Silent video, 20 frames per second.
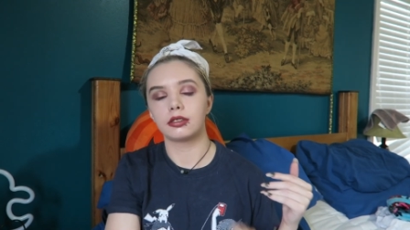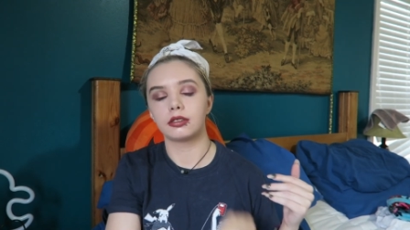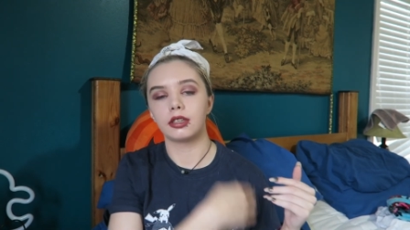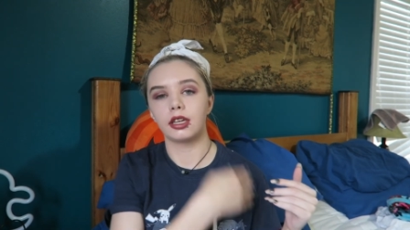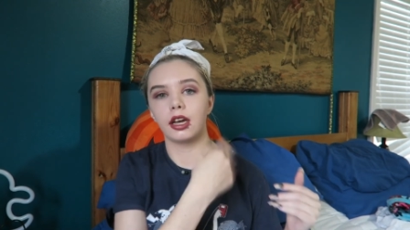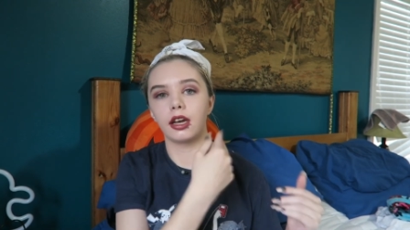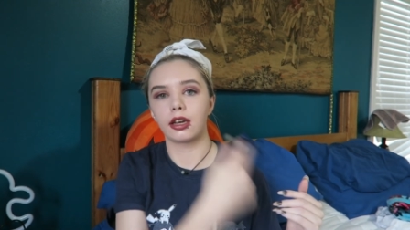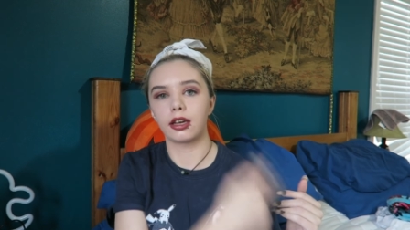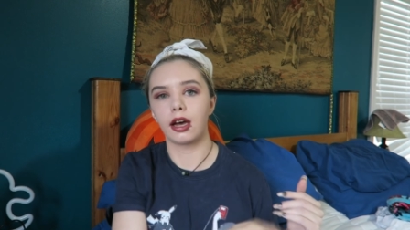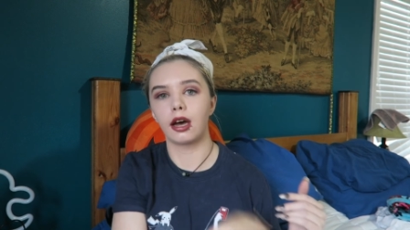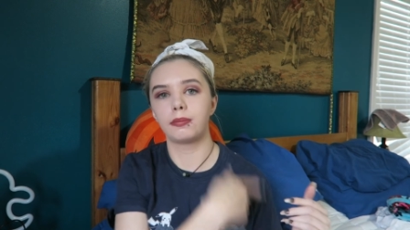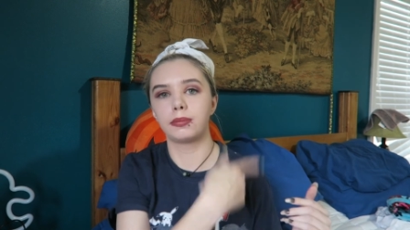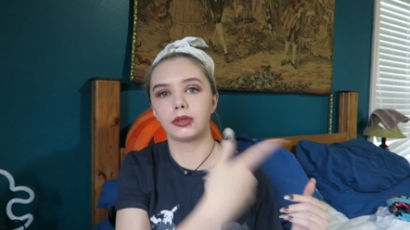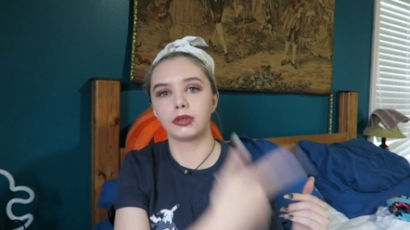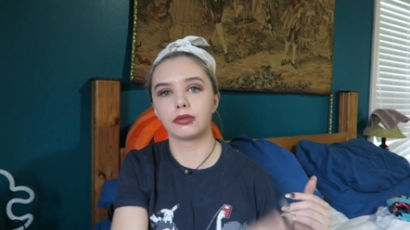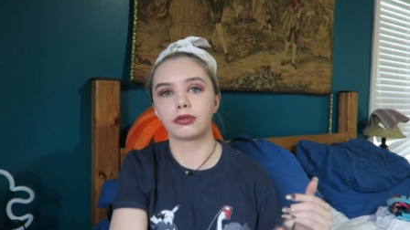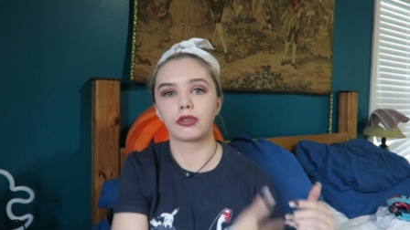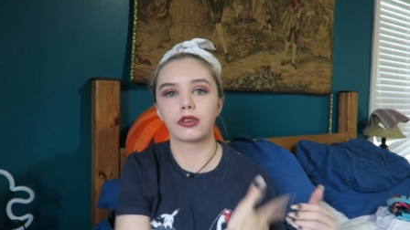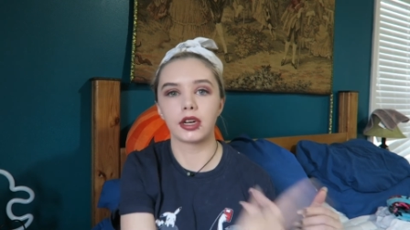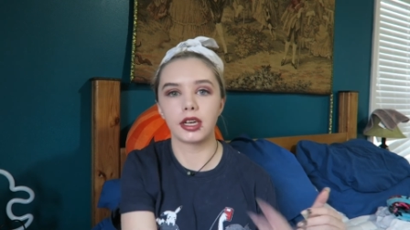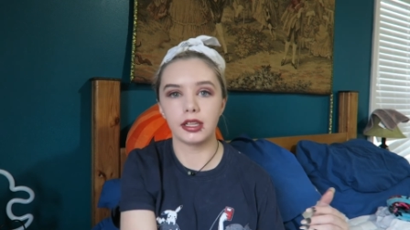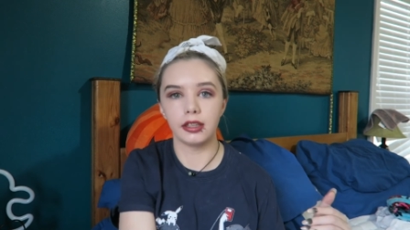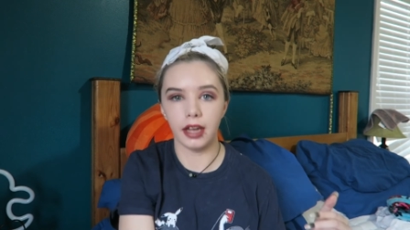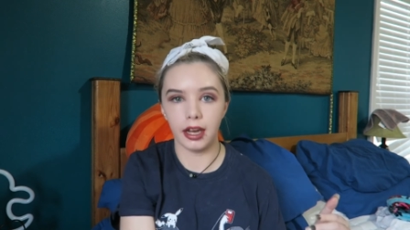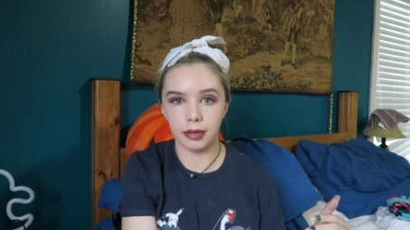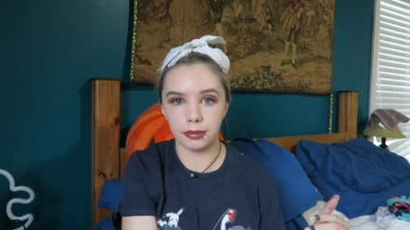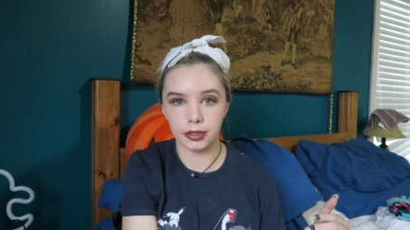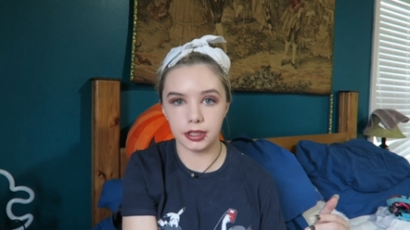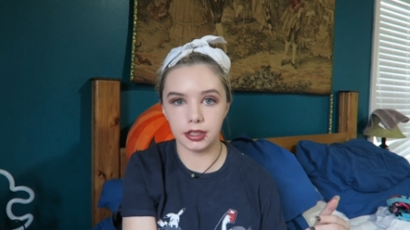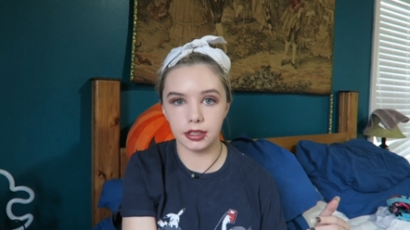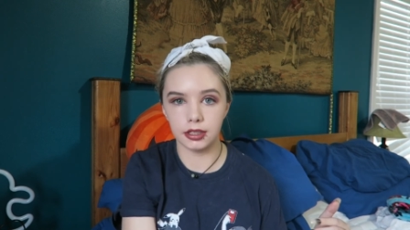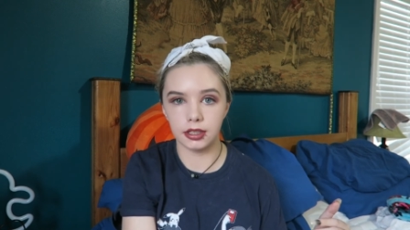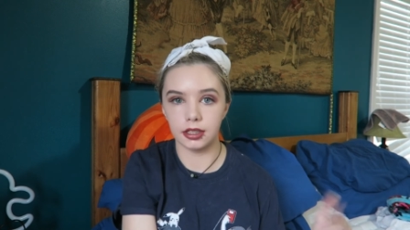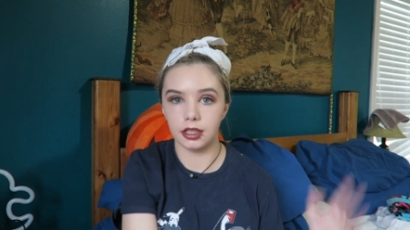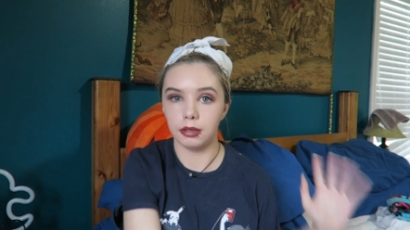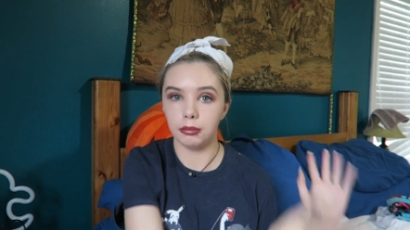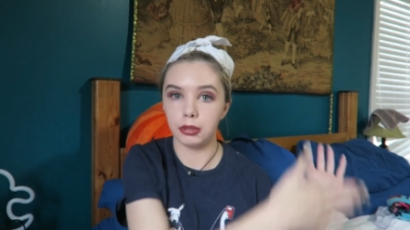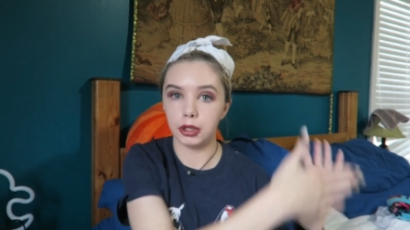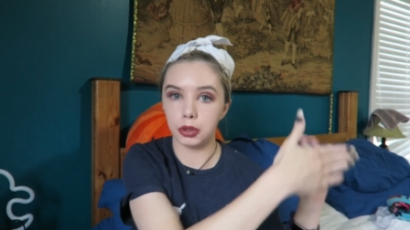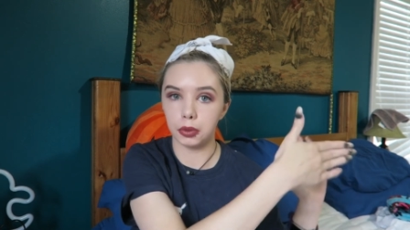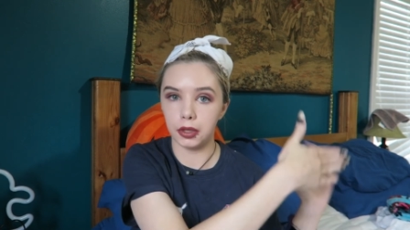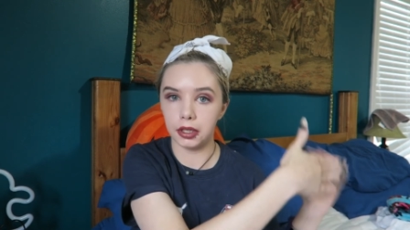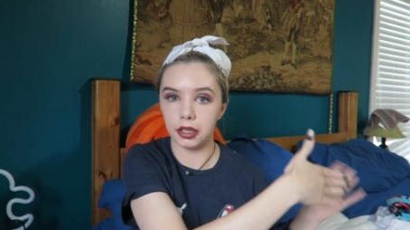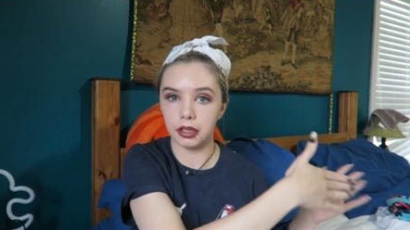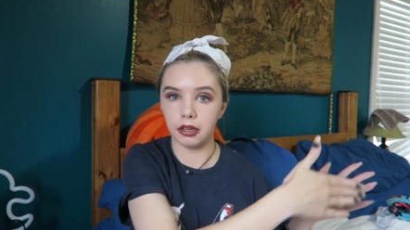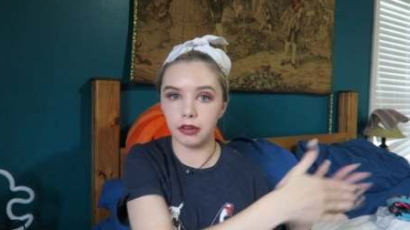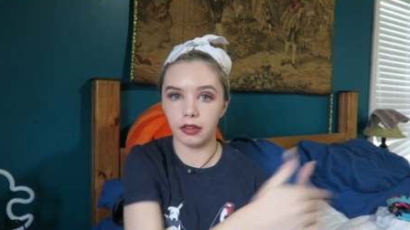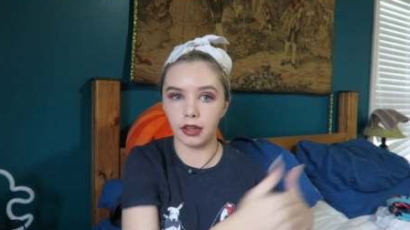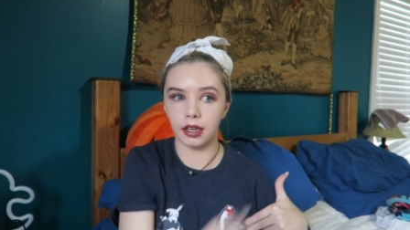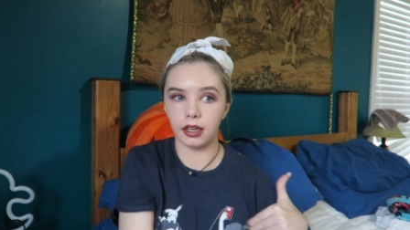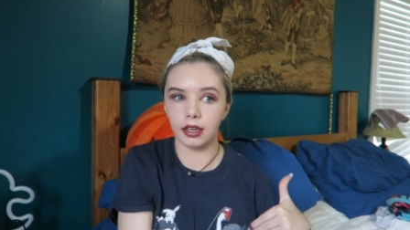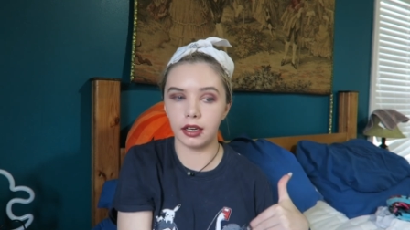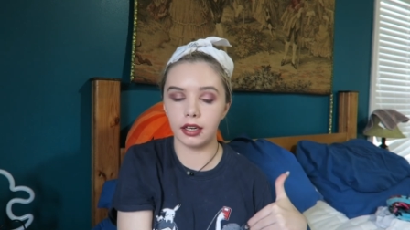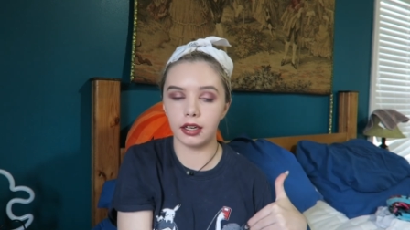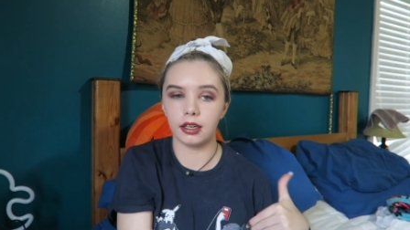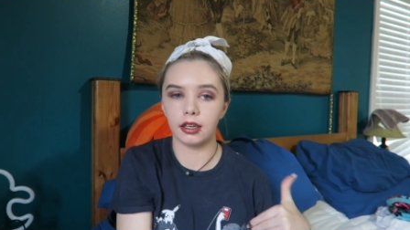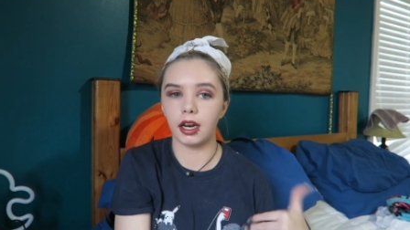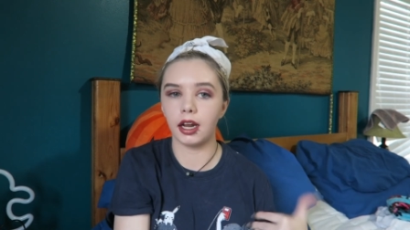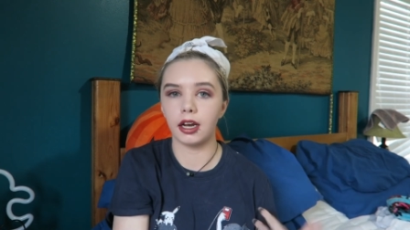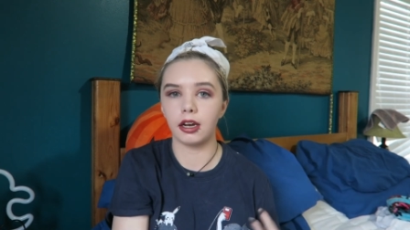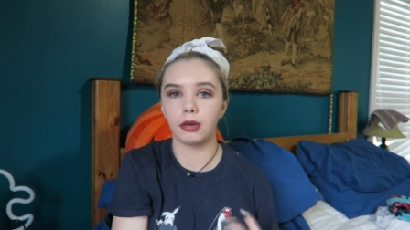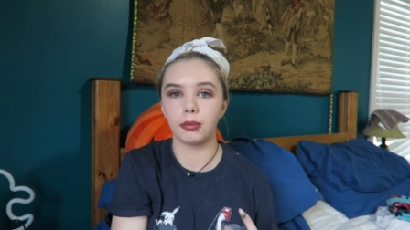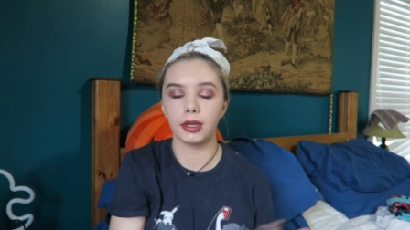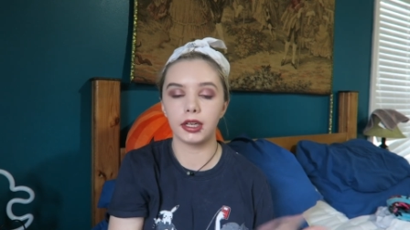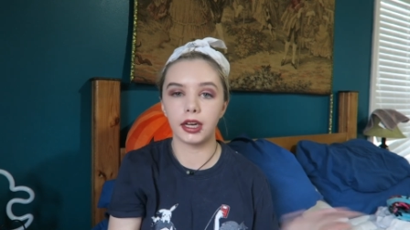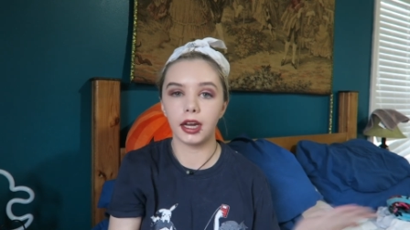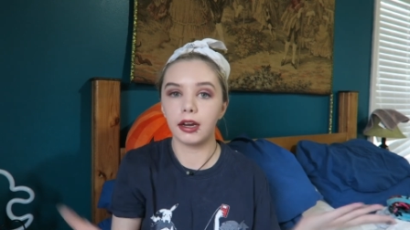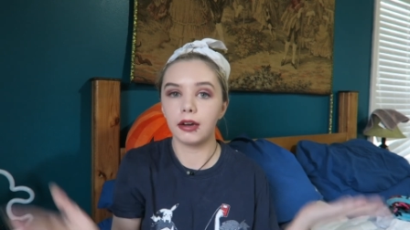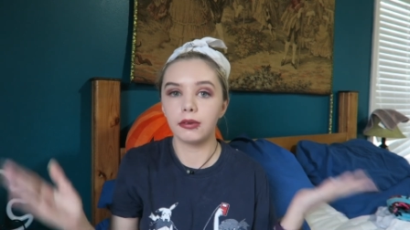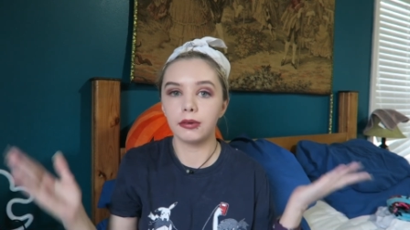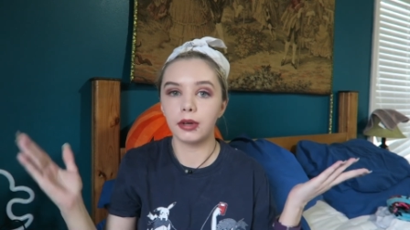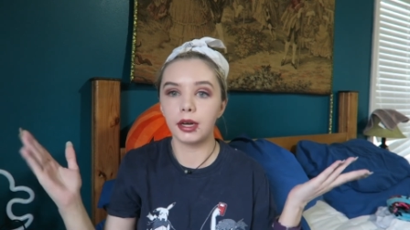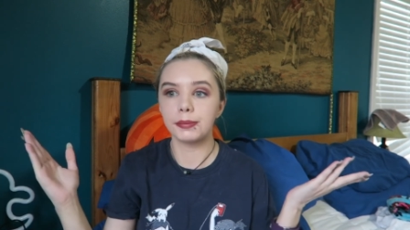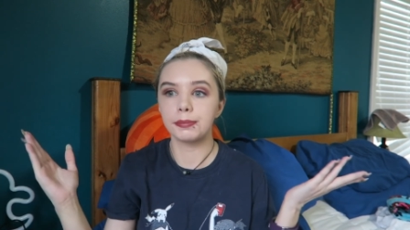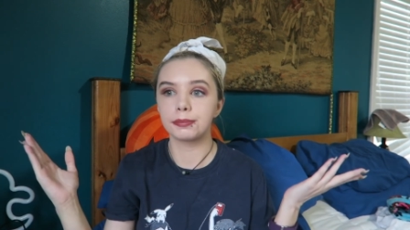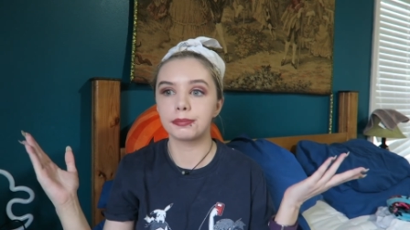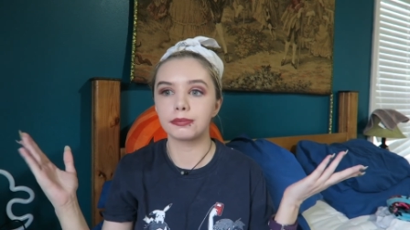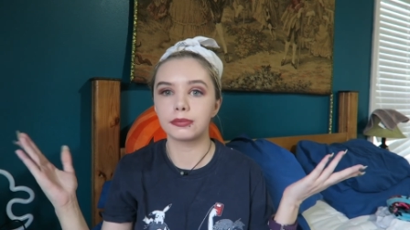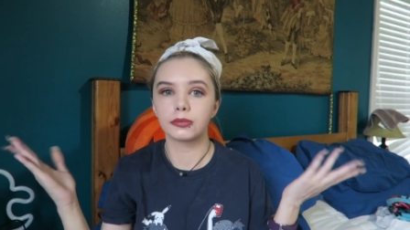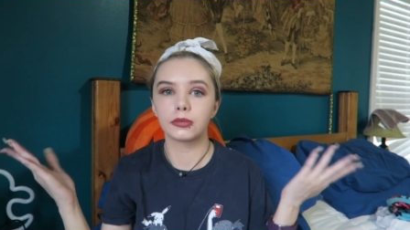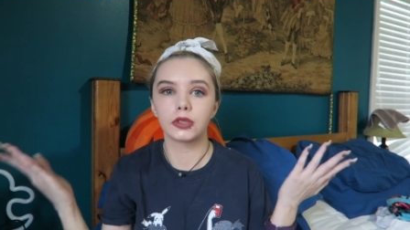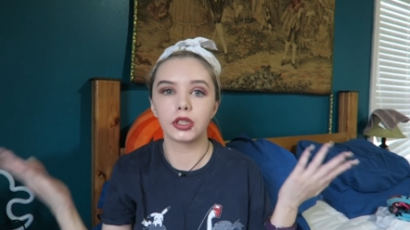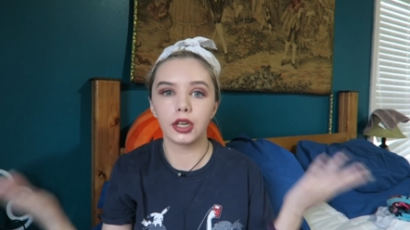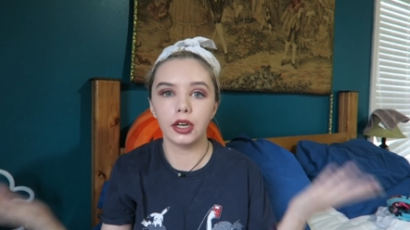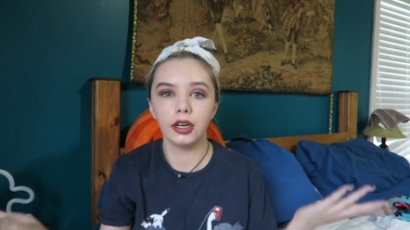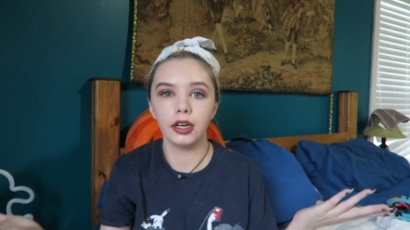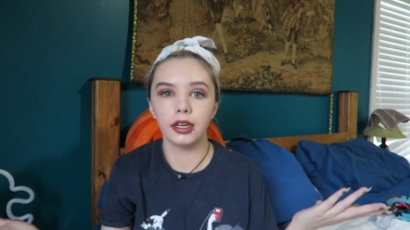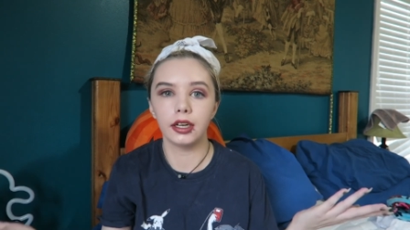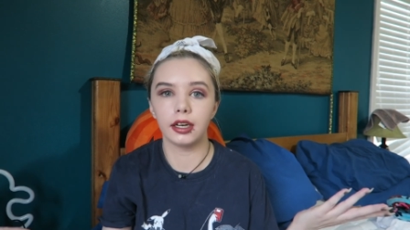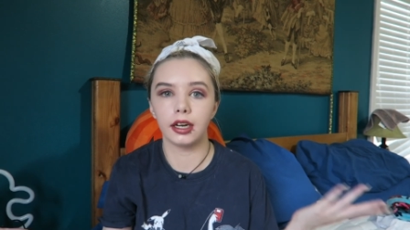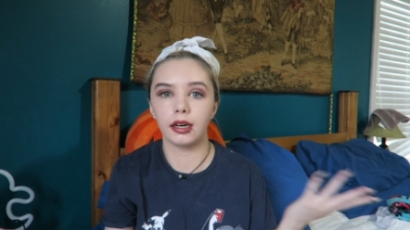a couple relapses in between then and now, but now I'm good.